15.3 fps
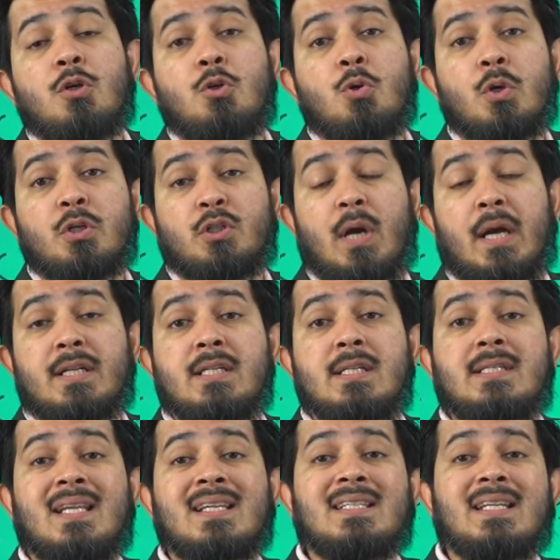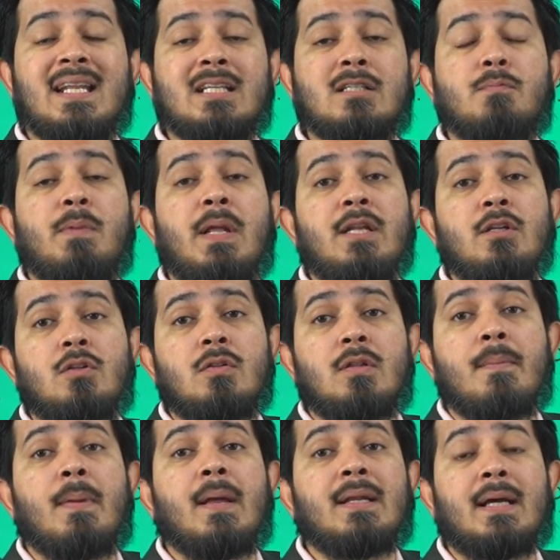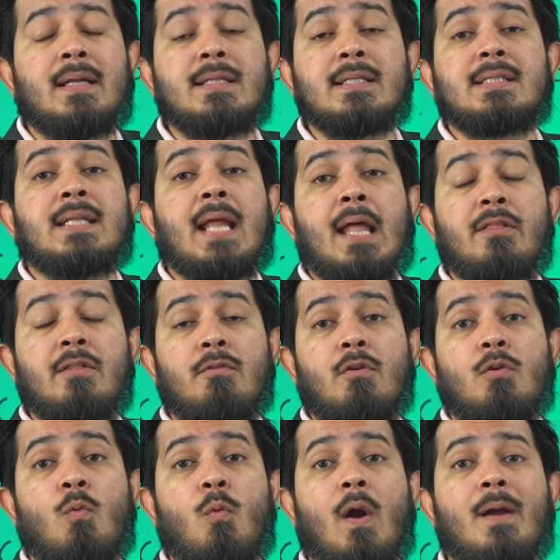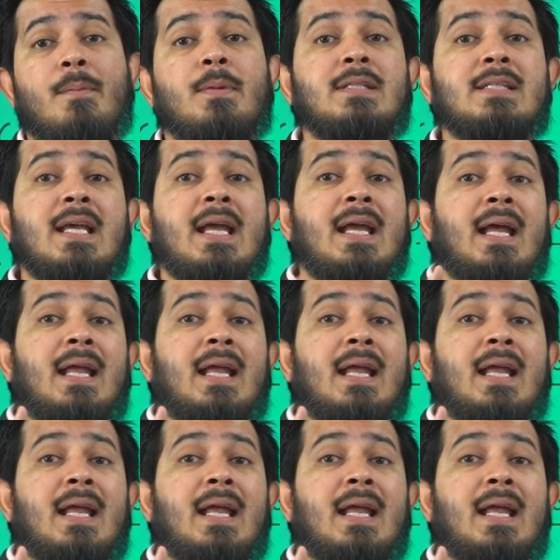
do a strategy session, explain to them and understand their requirements